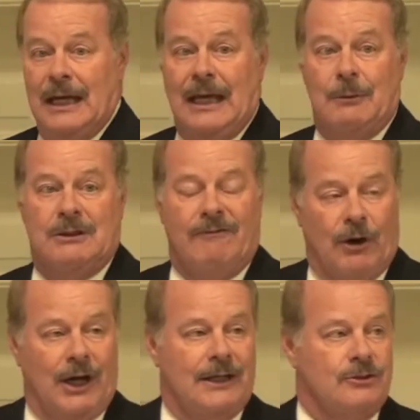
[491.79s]
He was a
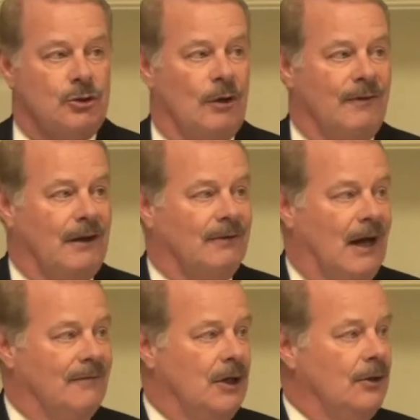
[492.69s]
very conservative
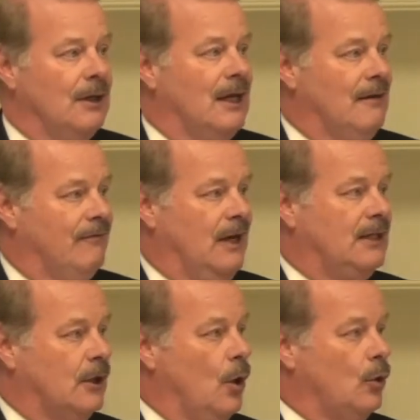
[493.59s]
governor. He
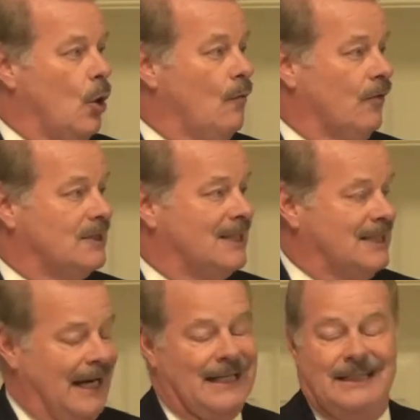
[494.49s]
vetoed over
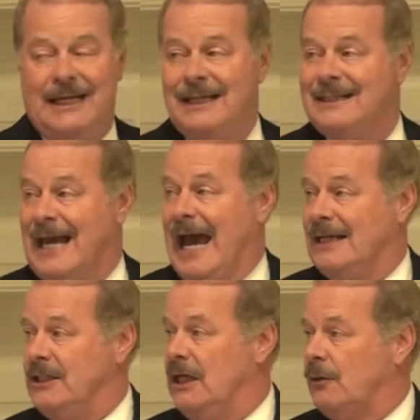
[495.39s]
60
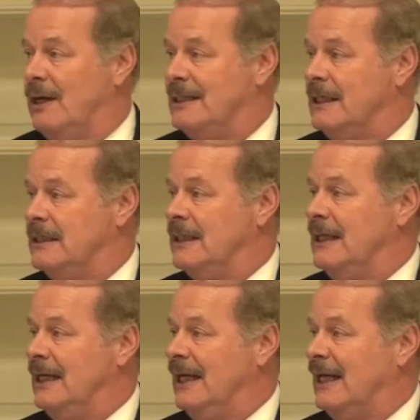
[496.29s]
tax
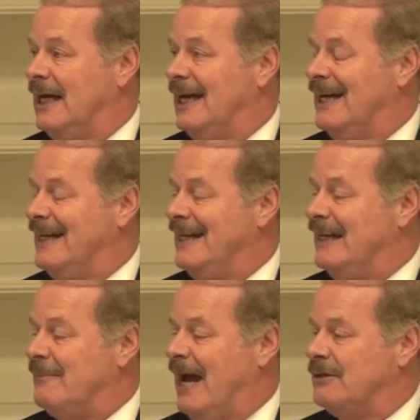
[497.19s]
increases in
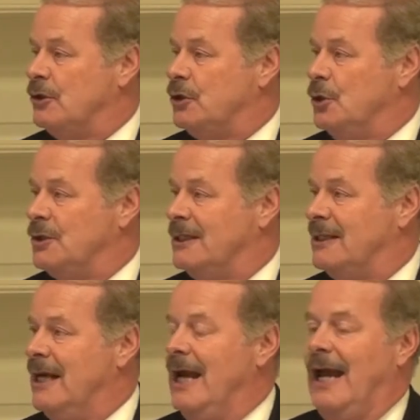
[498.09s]

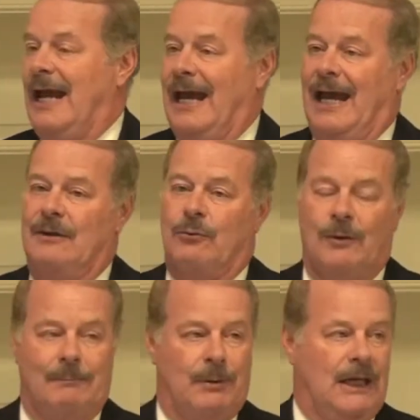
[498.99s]
Massachusetts and
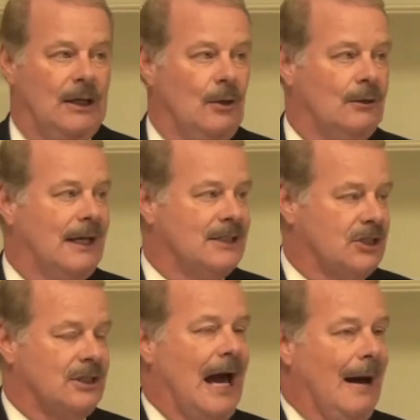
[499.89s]
repealed and
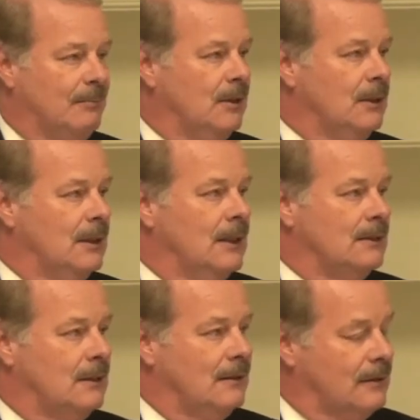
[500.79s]
stopped
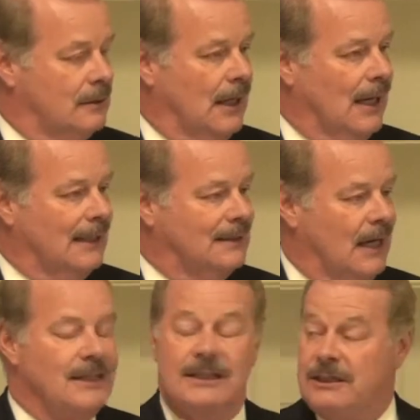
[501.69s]

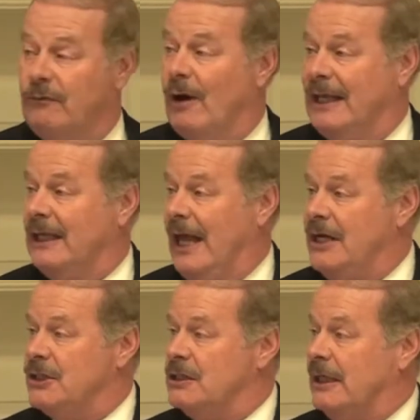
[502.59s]
dozens of
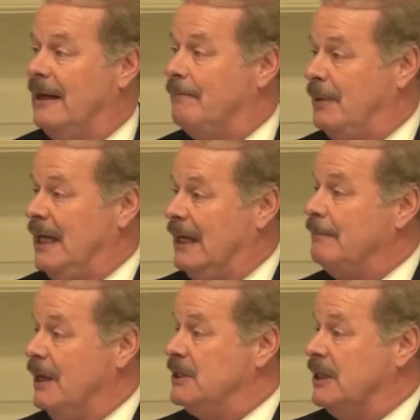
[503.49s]
regulations that
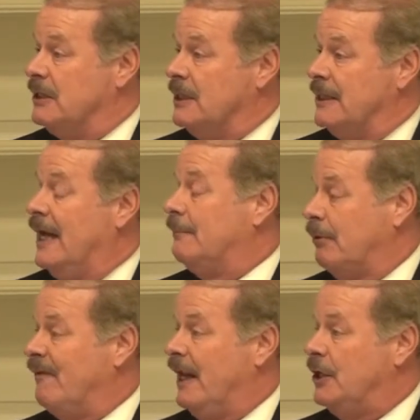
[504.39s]
impeded businesses and
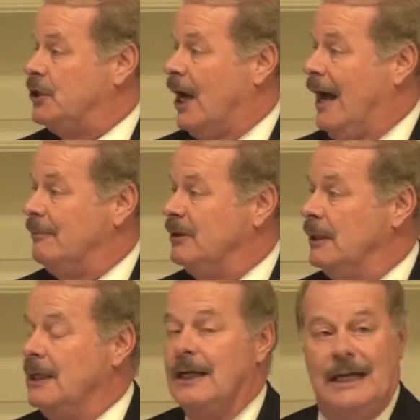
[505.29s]
prevented jobs.
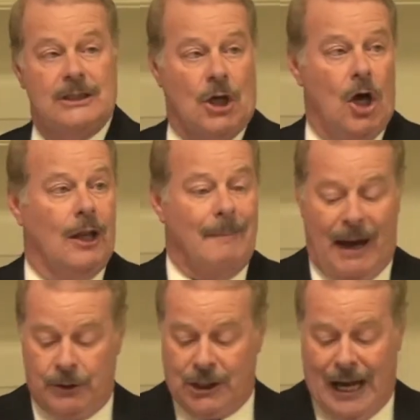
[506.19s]
He is all
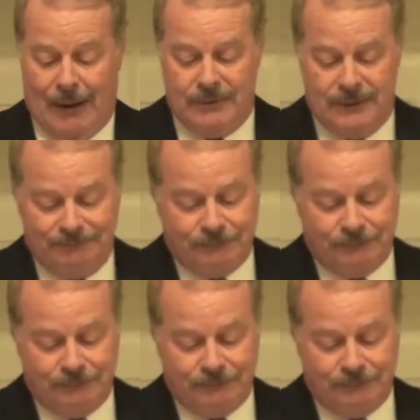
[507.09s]
about jobs.